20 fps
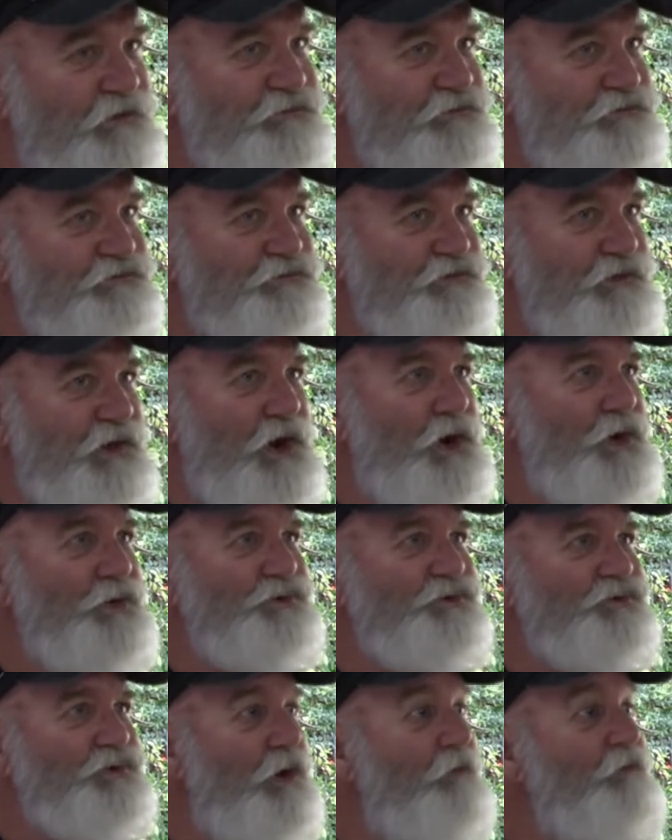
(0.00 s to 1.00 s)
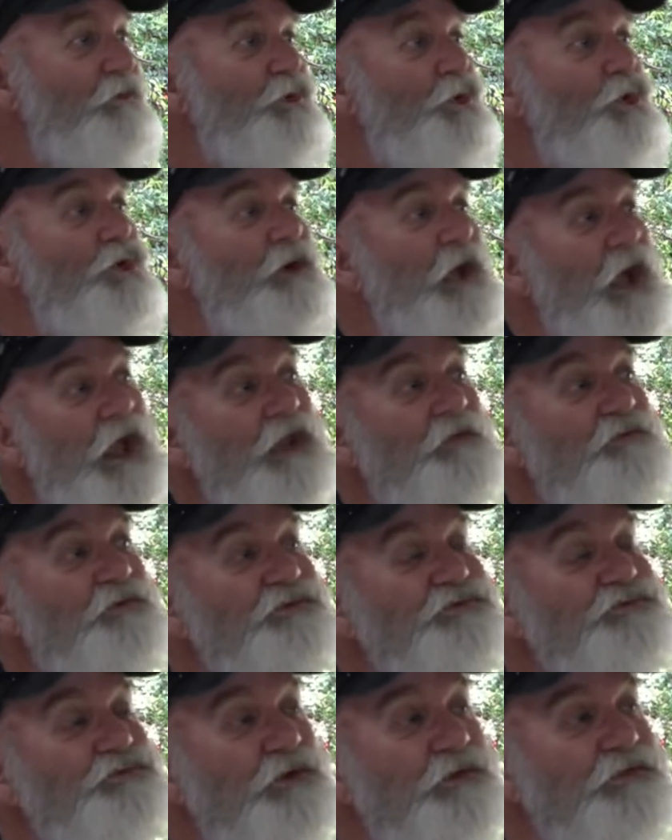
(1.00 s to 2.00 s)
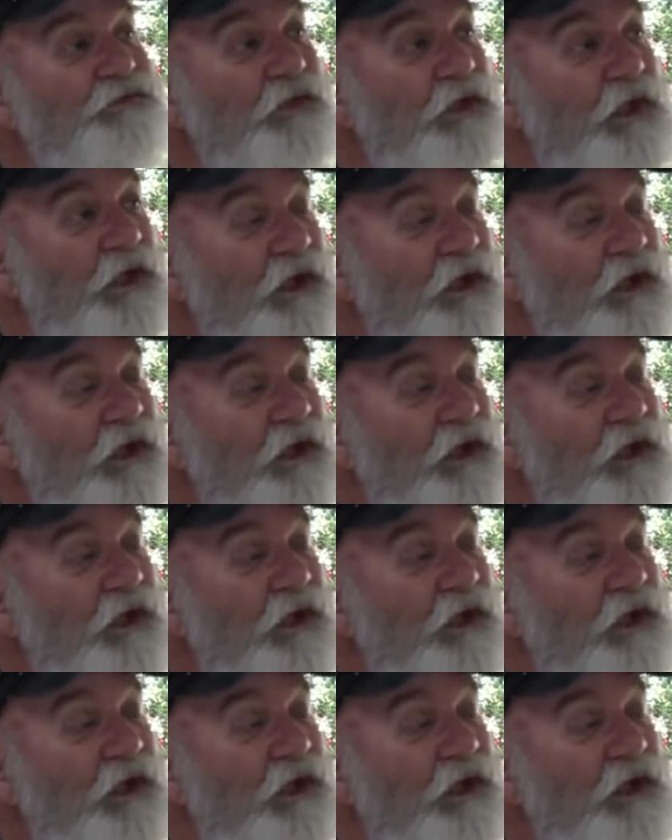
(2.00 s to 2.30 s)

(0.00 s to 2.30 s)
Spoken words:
are just the old Commodore calipers with